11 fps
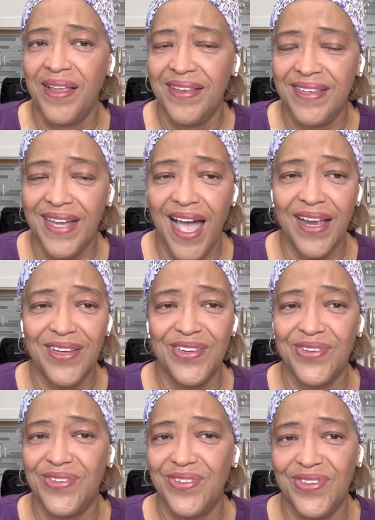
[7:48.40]

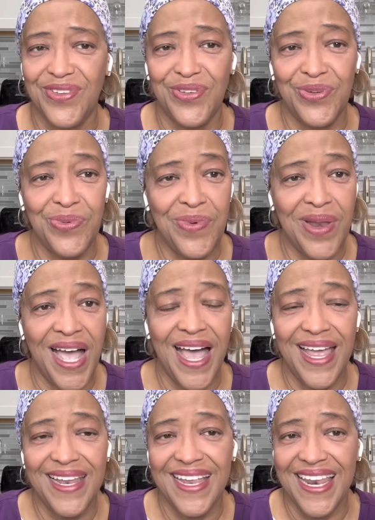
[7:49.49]
Doctors do
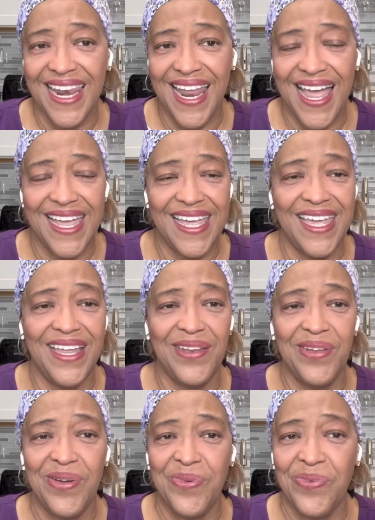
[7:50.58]
not like
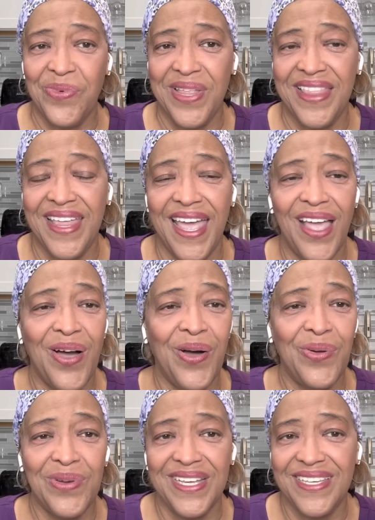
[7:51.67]
it when they
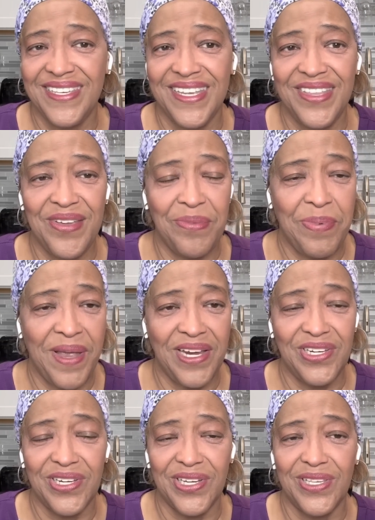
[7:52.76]
only see their
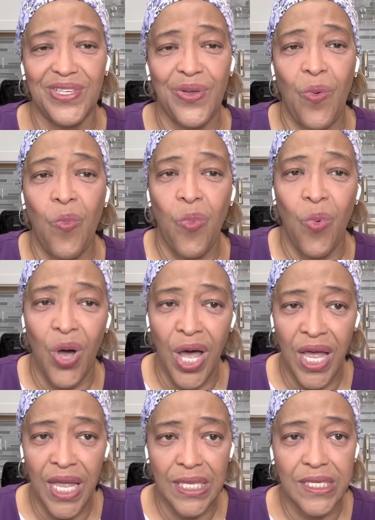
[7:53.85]
patients
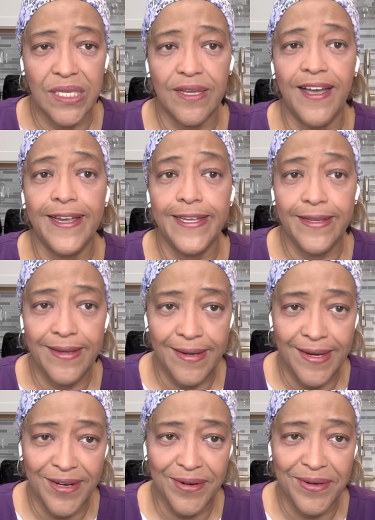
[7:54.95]
once a
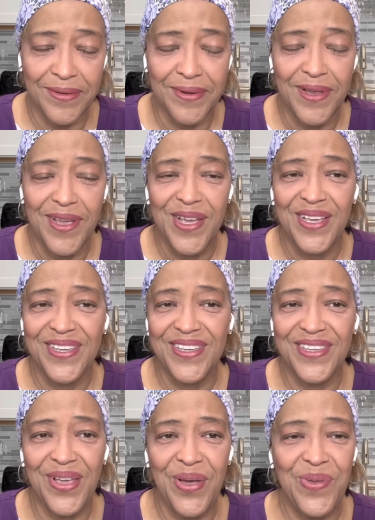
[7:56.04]
year.
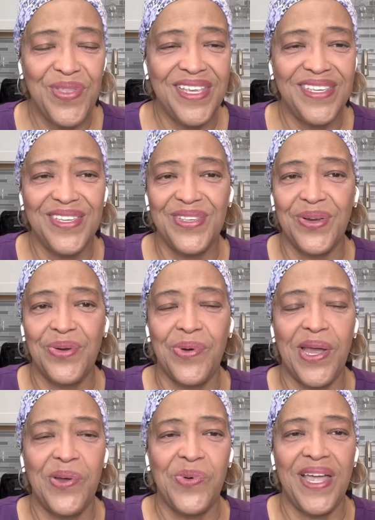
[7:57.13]
So this is a
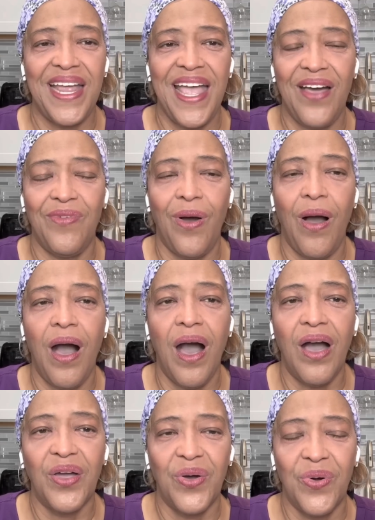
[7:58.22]
great way to have an
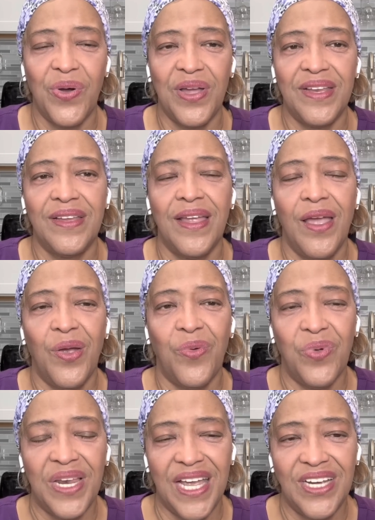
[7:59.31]
ongoing
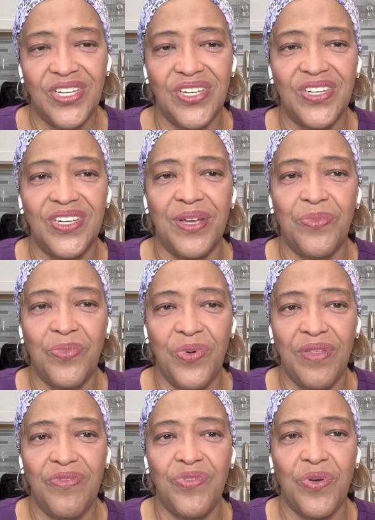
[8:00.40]
relationship
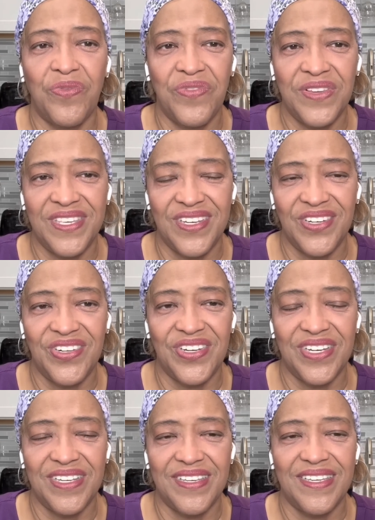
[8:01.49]
with your
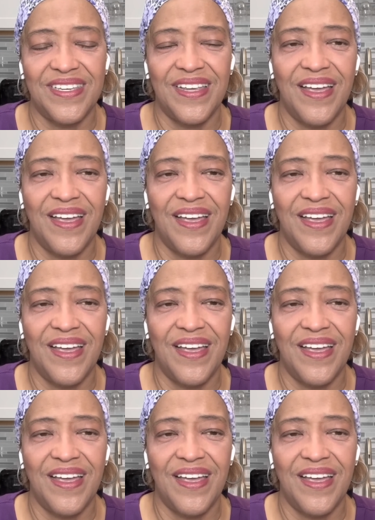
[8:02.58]
physicians.